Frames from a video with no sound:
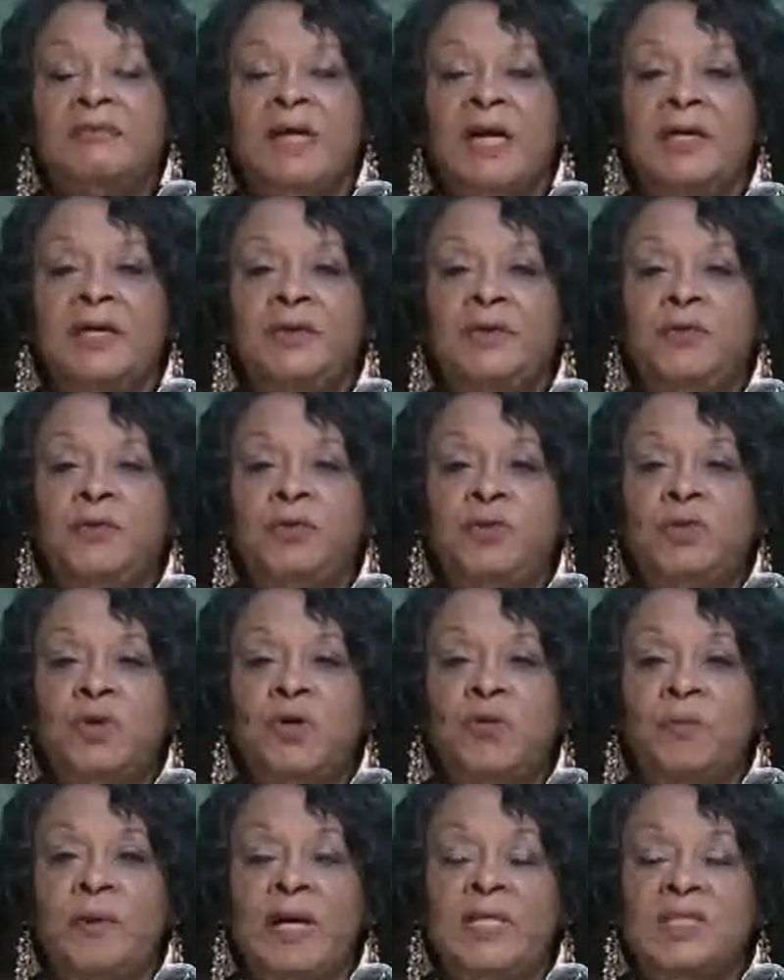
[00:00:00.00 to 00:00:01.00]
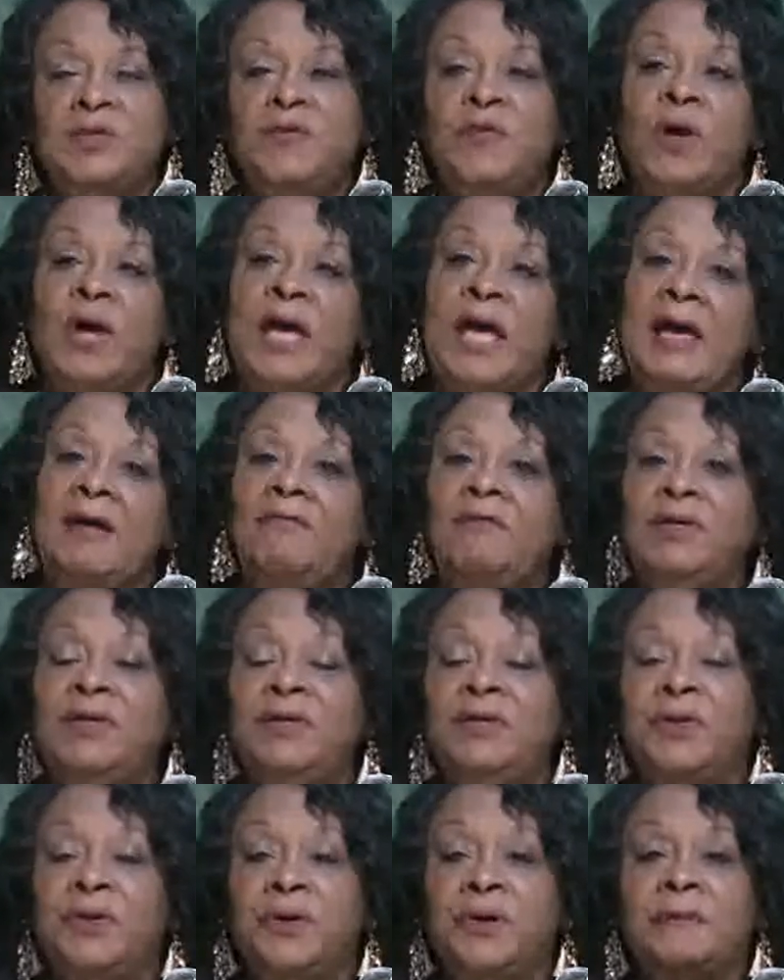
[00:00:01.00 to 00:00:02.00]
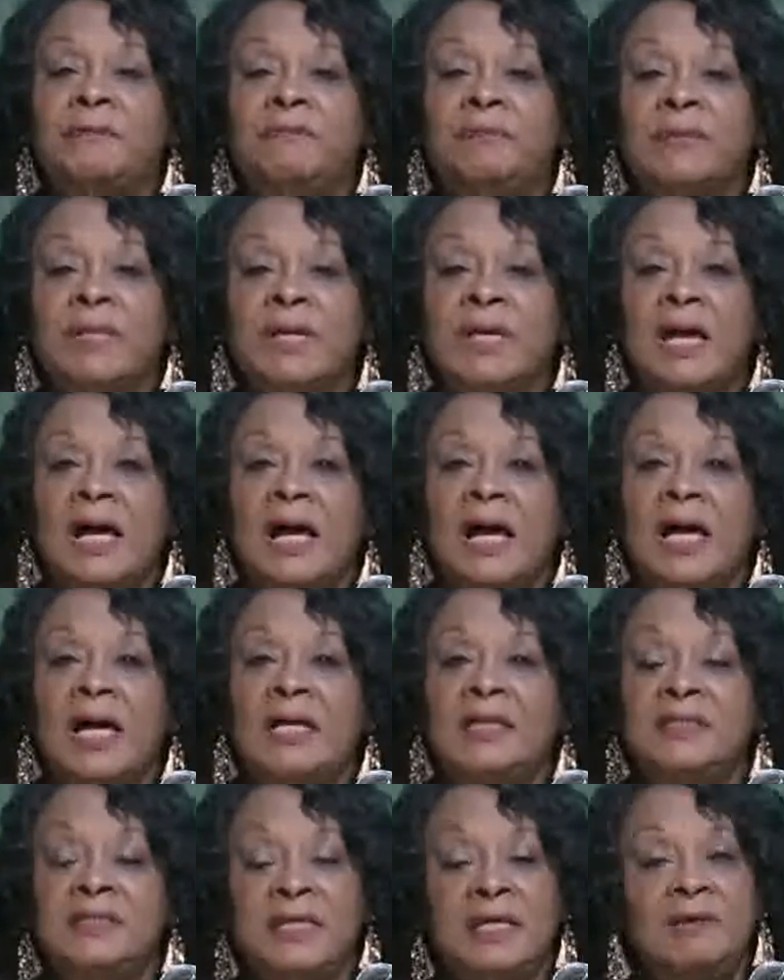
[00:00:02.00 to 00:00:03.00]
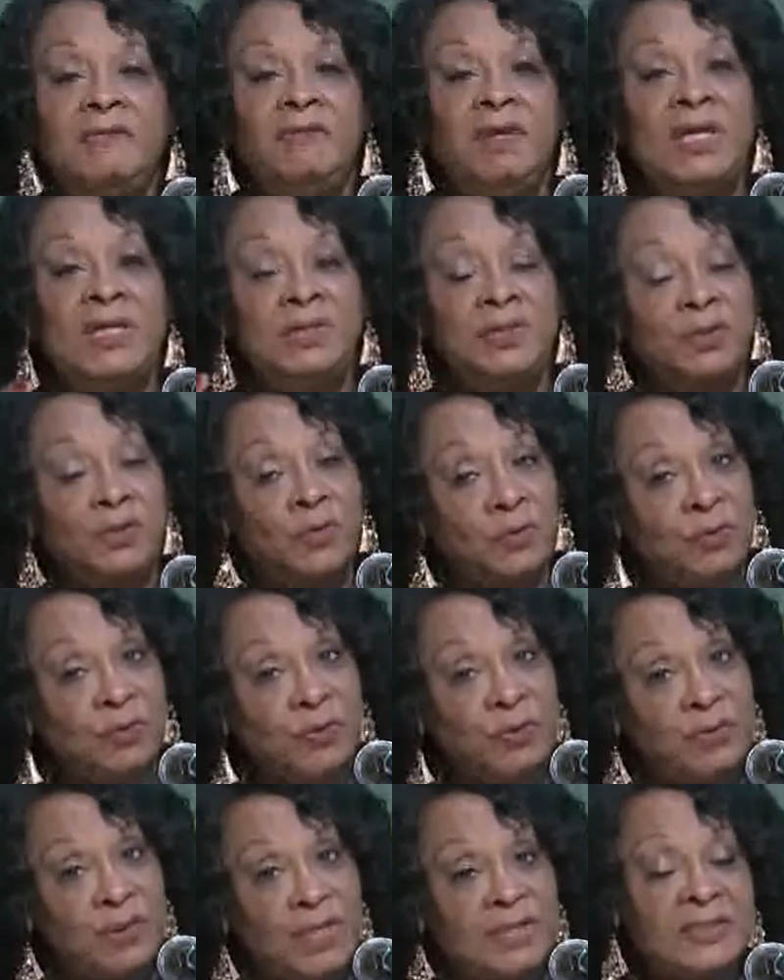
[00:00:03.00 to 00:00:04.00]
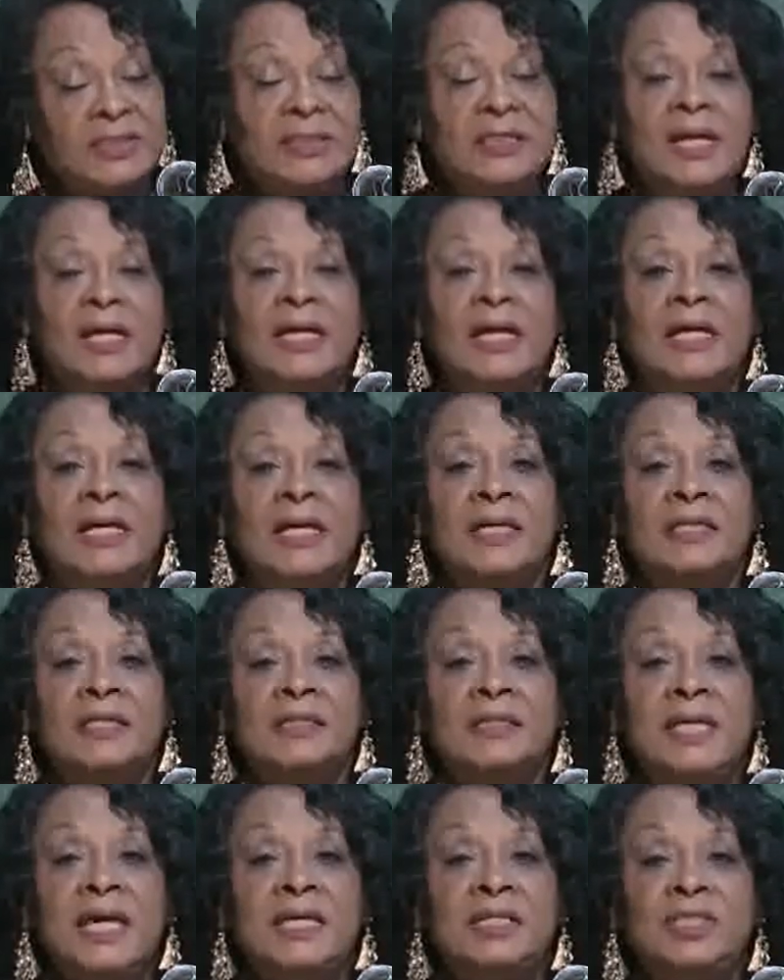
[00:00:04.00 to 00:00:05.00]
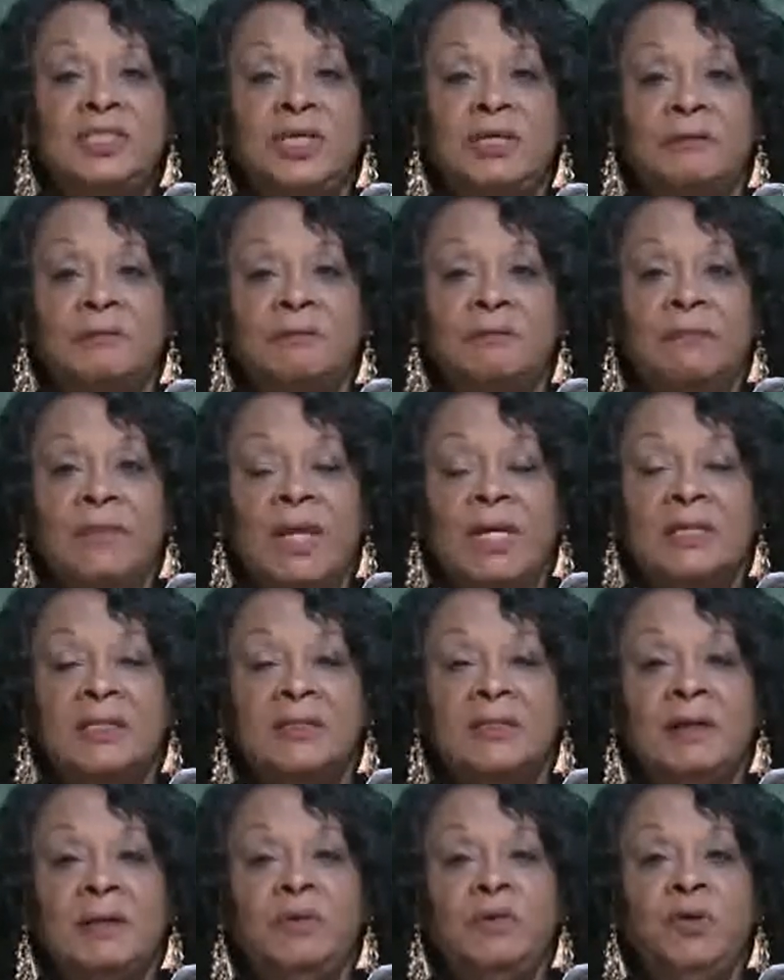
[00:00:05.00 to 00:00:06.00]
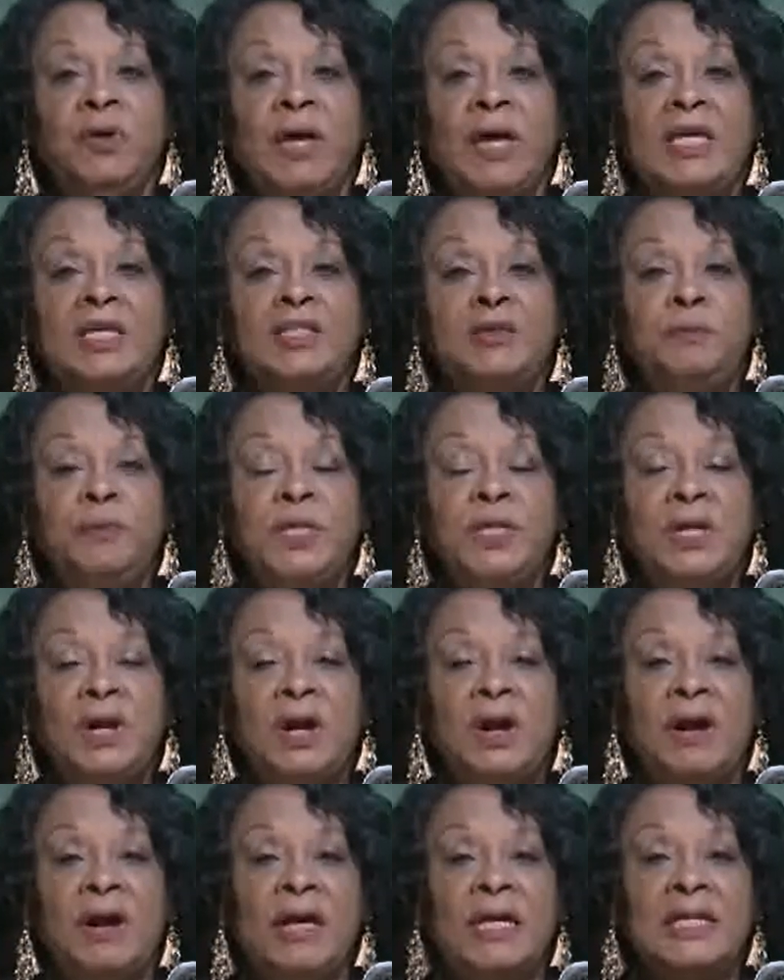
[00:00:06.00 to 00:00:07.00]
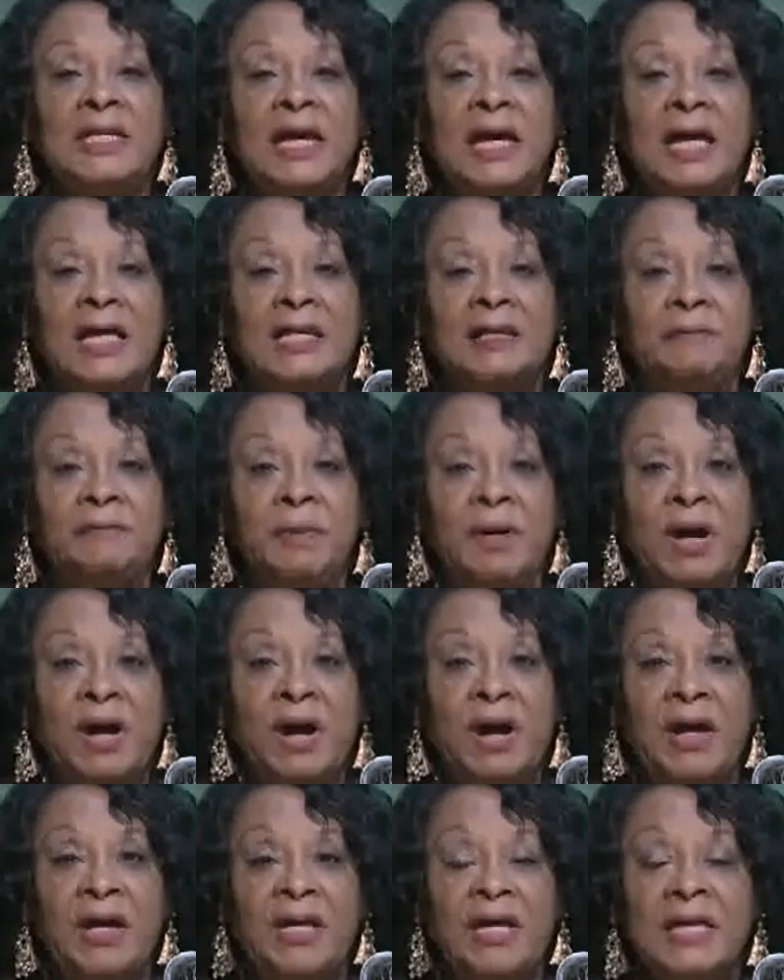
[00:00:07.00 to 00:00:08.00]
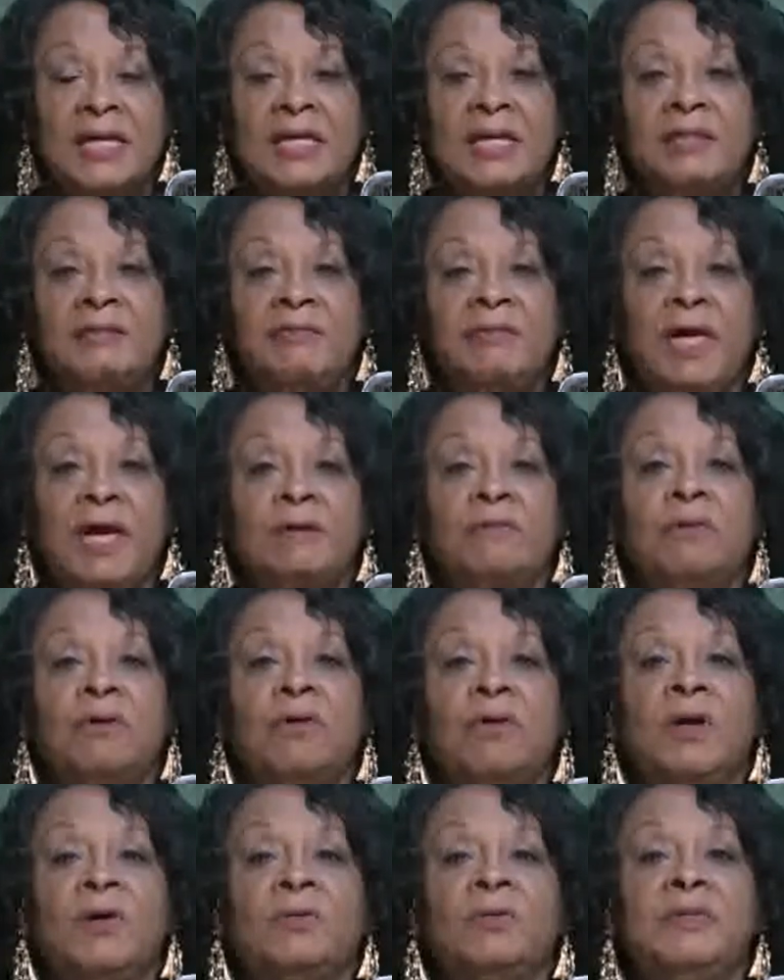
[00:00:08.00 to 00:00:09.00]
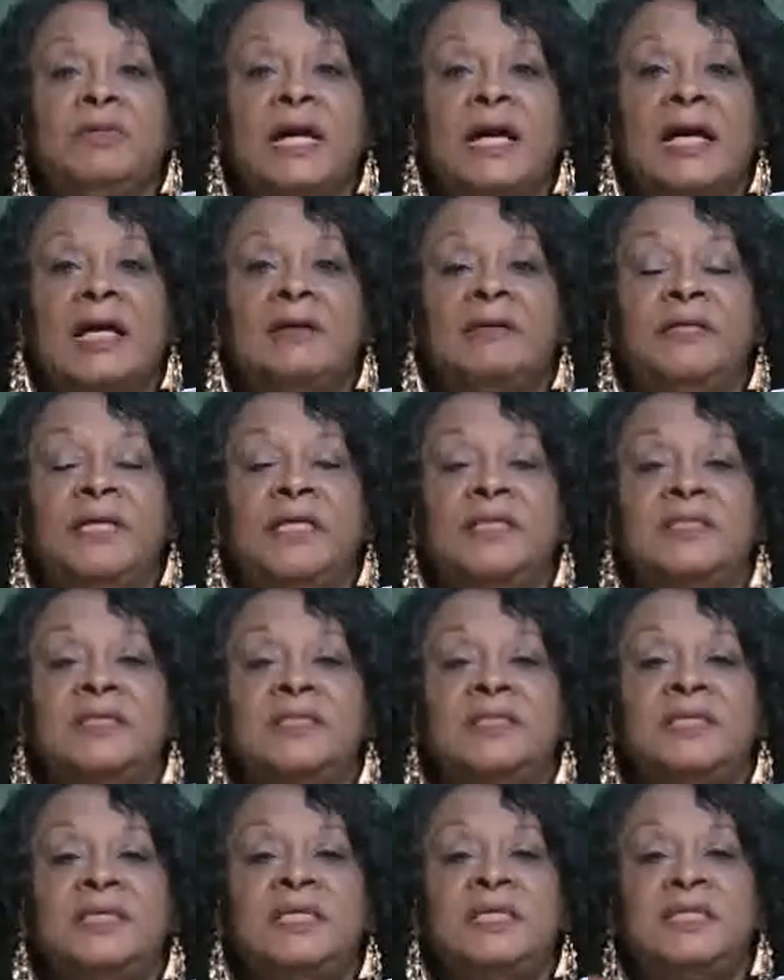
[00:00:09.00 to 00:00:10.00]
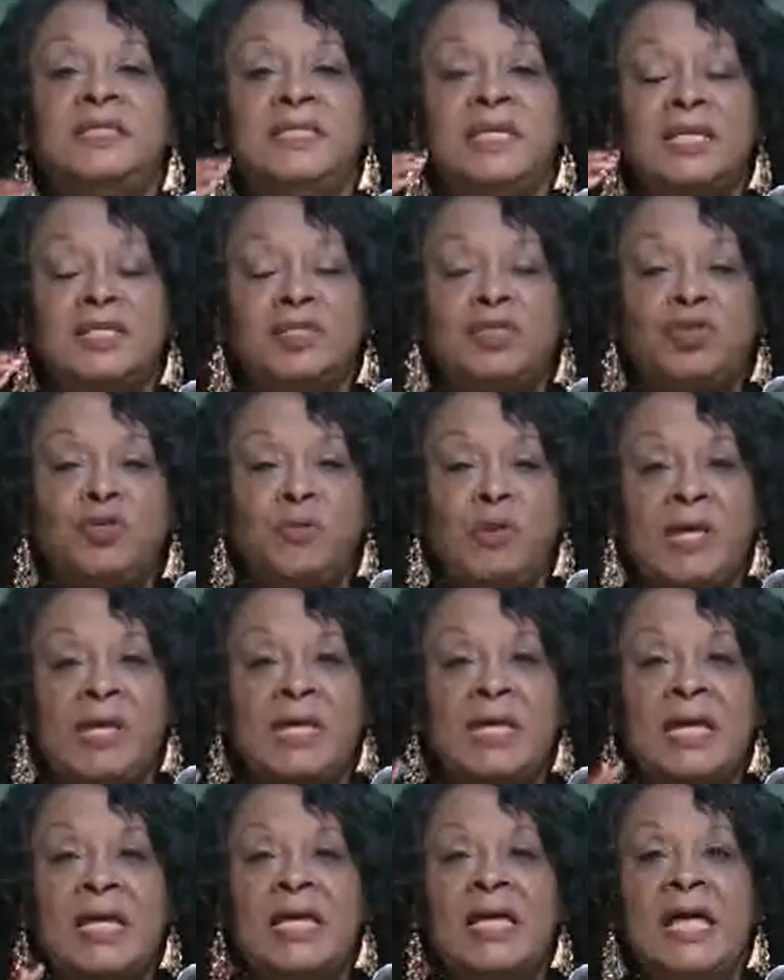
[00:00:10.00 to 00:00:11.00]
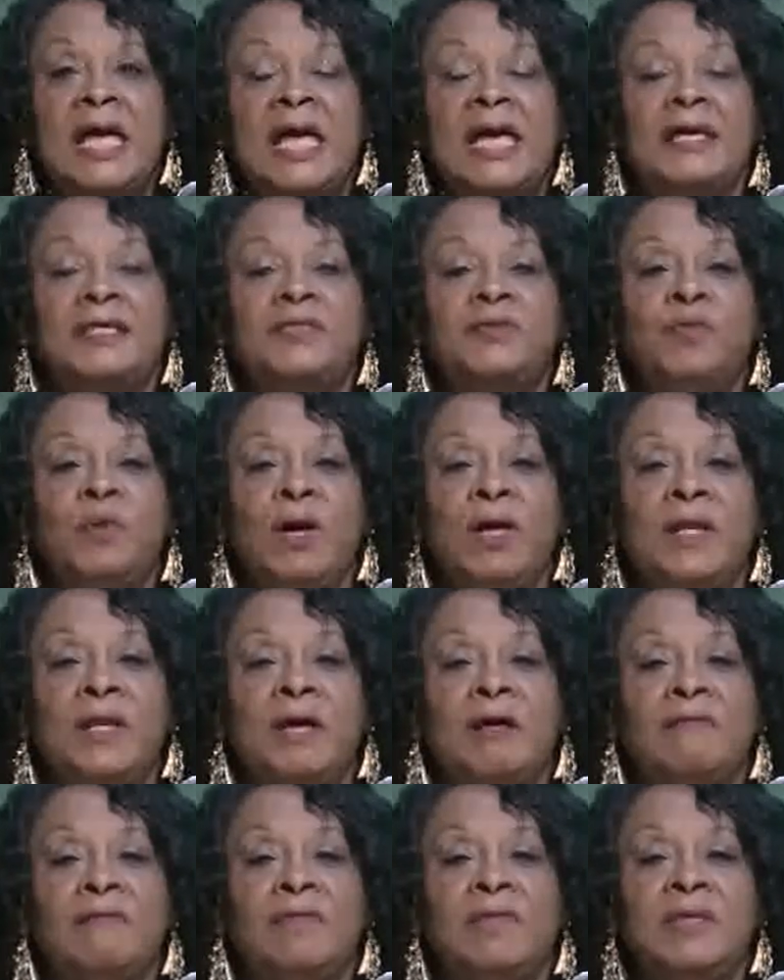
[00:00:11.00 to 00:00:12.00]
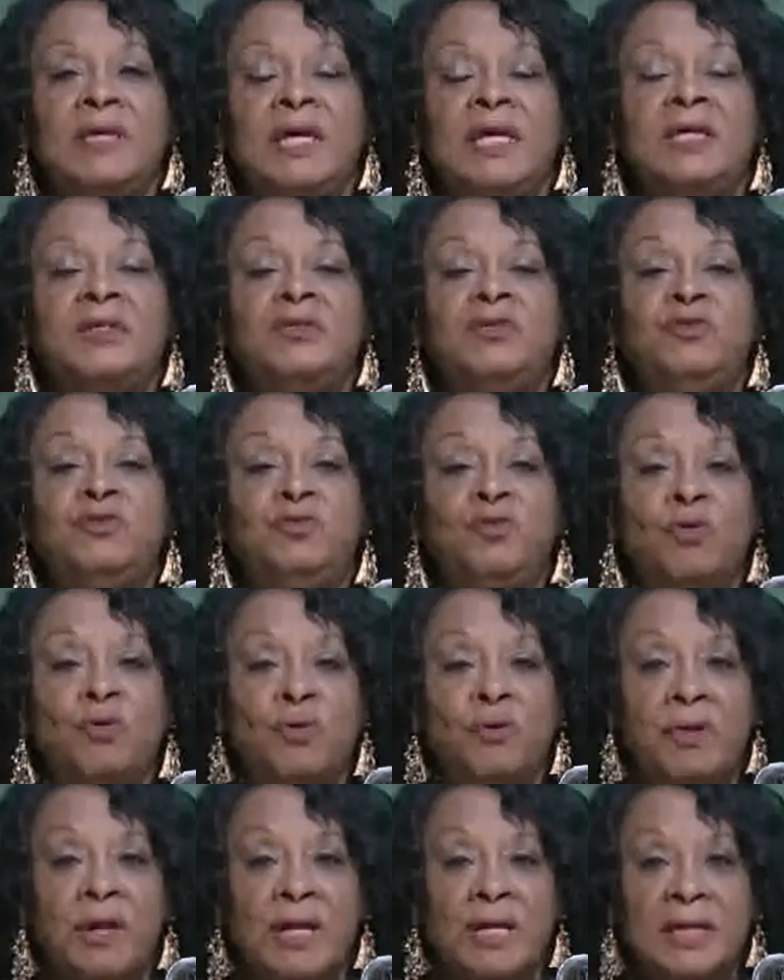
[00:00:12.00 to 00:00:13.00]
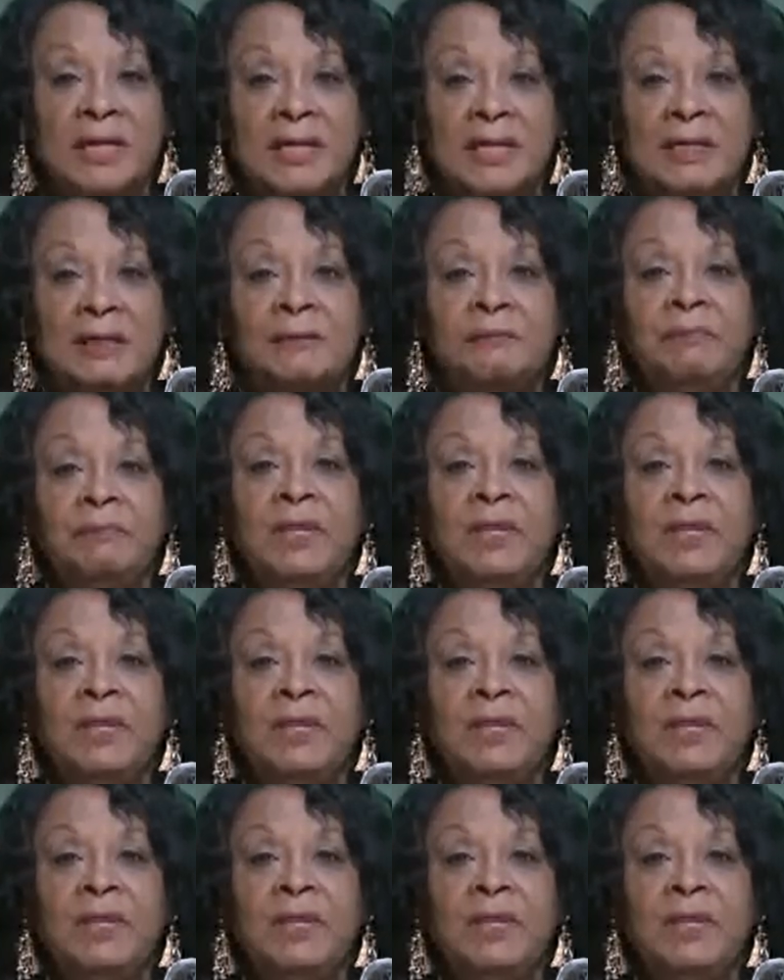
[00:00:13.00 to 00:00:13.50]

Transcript: Thank you so much for having your TV tuned to this station, WHPR in Highland Park, that will go down in the city's history as one of the enduring